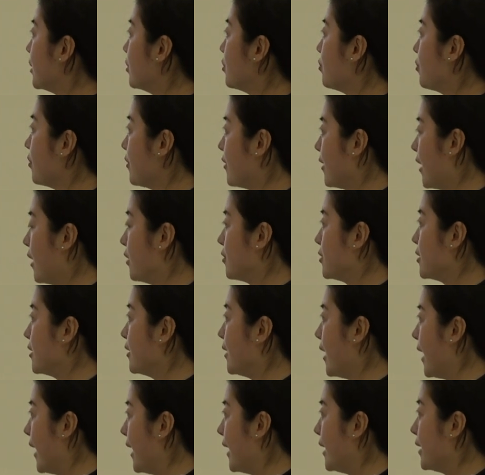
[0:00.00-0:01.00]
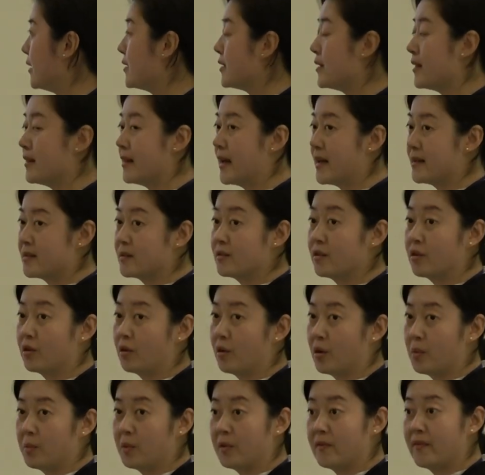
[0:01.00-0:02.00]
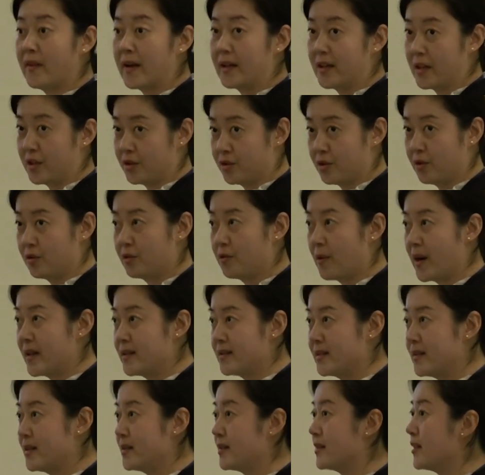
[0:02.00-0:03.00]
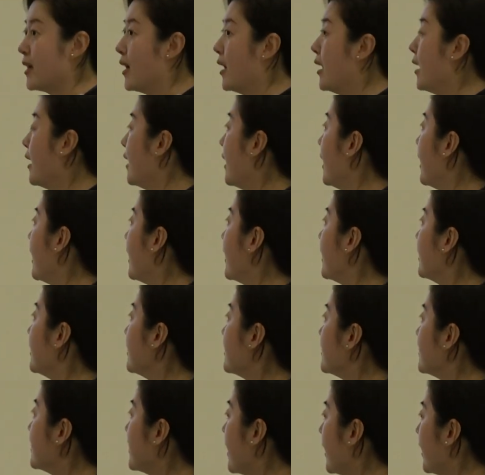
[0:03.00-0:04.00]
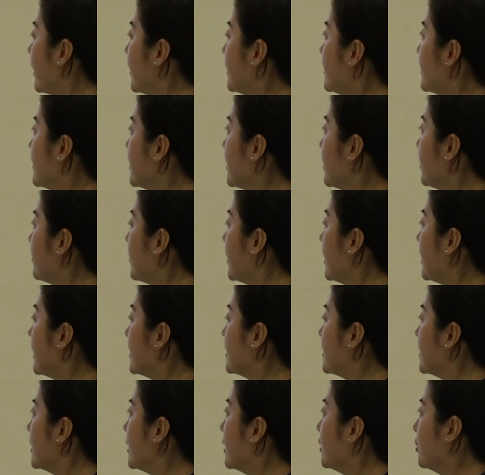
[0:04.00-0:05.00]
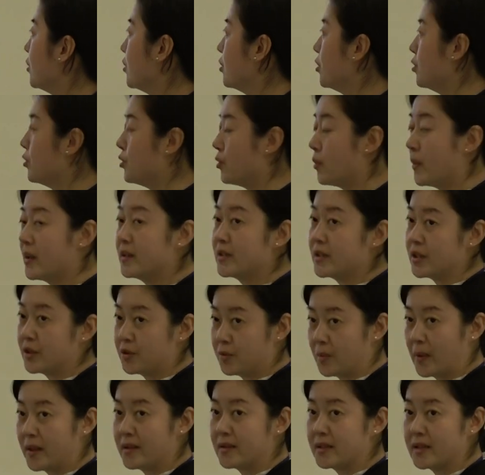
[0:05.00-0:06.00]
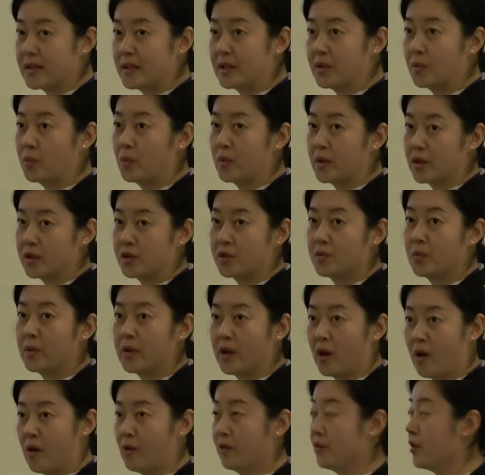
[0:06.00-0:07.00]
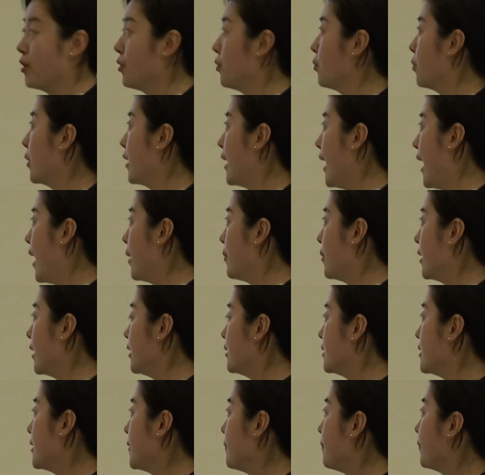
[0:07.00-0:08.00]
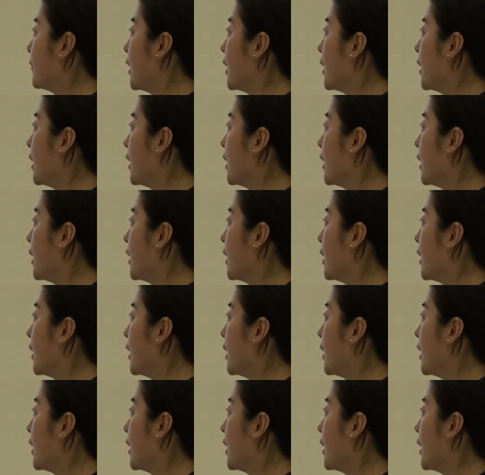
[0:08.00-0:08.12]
in 2008, that's the global financial crisis. And the second dip is in 2020, which we all know what happened.